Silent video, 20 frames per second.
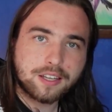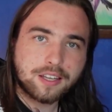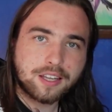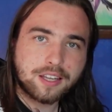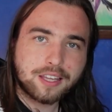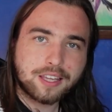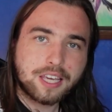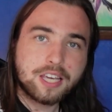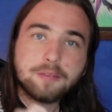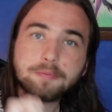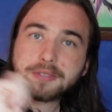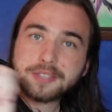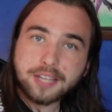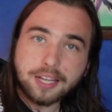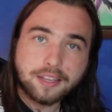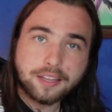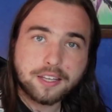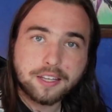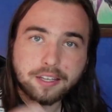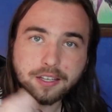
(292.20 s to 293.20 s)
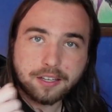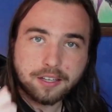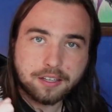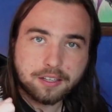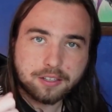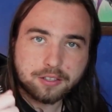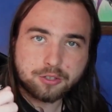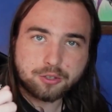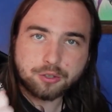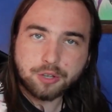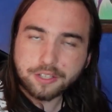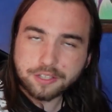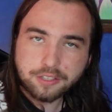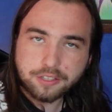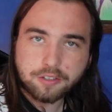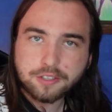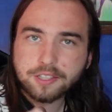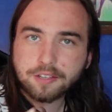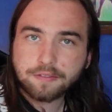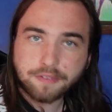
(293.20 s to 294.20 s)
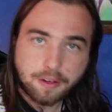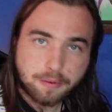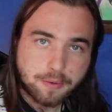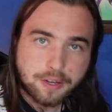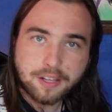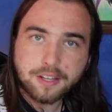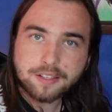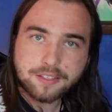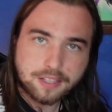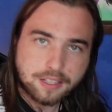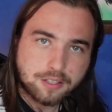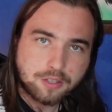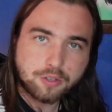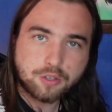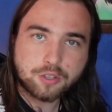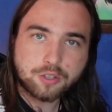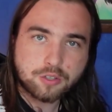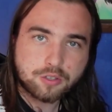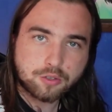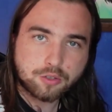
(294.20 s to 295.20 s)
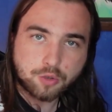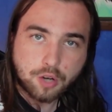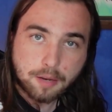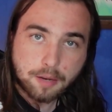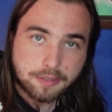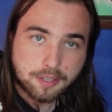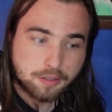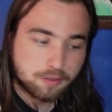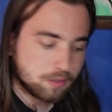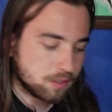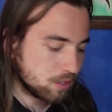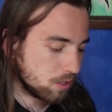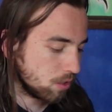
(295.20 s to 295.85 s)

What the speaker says: keep sending Trickstars and Vairinas into your drop zone,